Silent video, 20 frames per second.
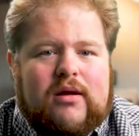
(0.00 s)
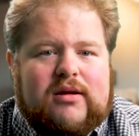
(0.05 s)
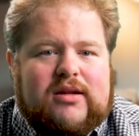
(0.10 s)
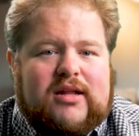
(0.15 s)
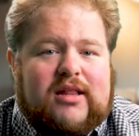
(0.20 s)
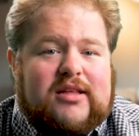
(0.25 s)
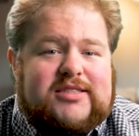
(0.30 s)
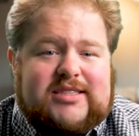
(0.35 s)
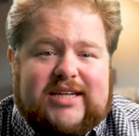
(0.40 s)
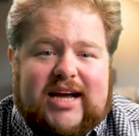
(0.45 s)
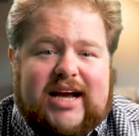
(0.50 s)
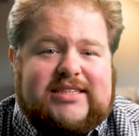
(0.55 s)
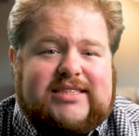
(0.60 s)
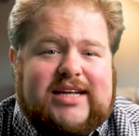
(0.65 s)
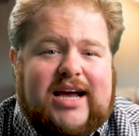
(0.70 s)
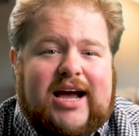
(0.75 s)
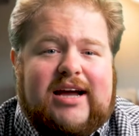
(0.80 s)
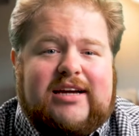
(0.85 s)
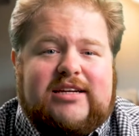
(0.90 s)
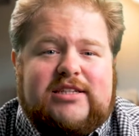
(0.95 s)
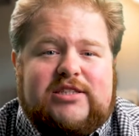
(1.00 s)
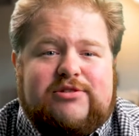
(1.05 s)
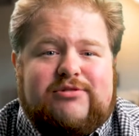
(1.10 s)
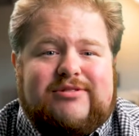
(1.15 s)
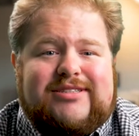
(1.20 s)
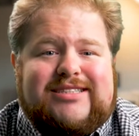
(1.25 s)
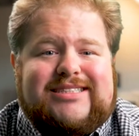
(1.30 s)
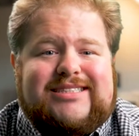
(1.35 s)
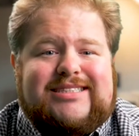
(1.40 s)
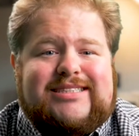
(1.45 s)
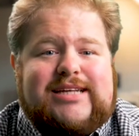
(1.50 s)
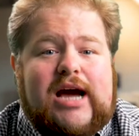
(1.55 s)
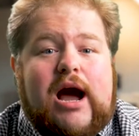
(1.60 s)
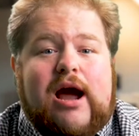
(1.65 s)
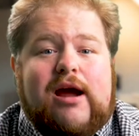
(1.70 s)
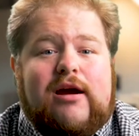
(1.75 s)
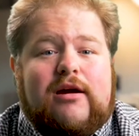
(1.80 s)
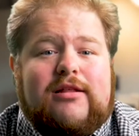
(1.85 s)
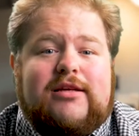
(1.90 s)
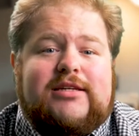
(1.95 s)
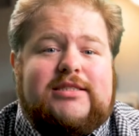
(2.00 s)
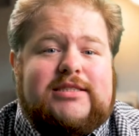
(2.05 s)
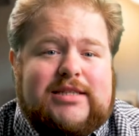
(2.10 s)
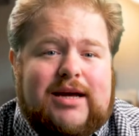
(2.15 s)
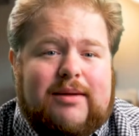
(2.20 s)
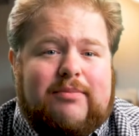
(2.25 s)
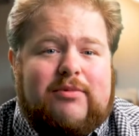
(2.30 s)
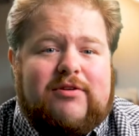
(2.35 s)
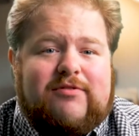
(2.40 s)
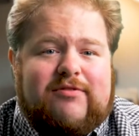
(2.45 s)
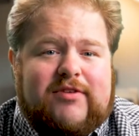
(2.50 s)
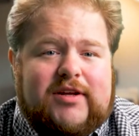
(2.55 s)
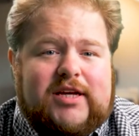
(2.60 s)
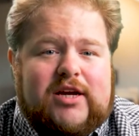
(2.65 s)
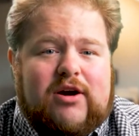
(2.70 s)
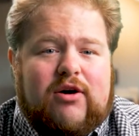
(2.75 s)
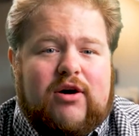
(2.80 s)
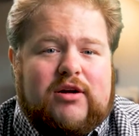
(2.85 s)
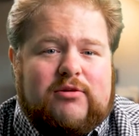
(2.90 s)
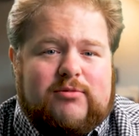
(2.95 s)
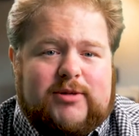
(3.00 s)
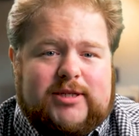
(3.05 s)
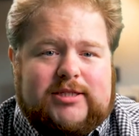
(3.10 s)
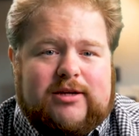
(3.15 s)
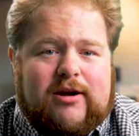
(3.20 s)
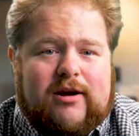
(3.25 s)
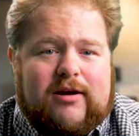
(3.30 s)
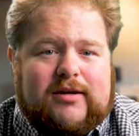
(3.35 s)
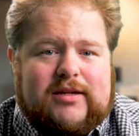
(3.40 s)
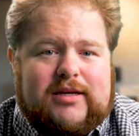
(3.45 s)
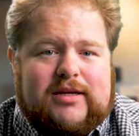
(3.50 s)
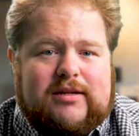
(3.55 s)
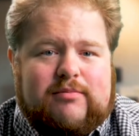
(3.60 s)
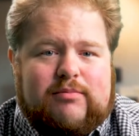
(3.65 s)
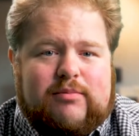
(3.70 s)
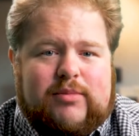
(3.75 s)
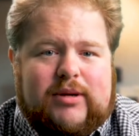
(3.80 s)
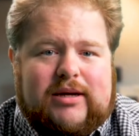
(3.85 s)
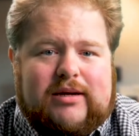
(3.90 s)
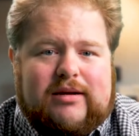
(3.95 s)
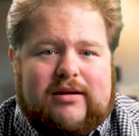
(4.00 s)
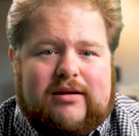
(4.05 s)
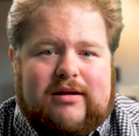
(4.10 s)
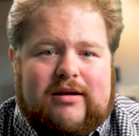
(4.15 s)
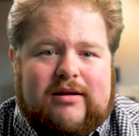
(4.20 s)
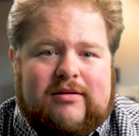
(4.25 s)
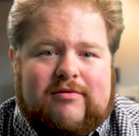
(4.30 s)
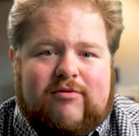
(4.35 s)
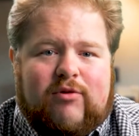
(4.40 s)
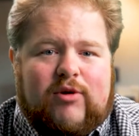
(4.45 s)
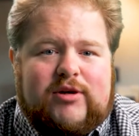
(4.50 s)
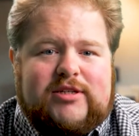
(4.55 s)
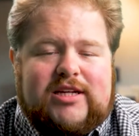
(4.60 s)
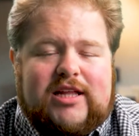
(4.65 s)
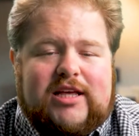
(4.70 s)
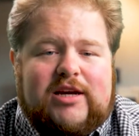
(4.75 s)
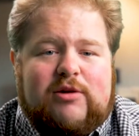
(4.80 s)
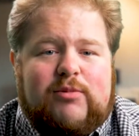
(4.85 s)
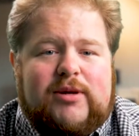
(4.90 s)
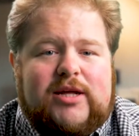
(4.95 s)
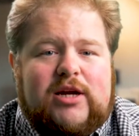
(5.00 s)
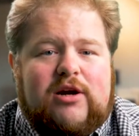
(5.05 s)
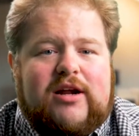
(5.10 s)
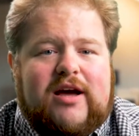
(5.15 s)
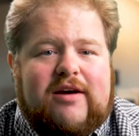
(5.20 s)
Now listen guys, I could do an entirely separate video on retargeting, but unfortunately we don't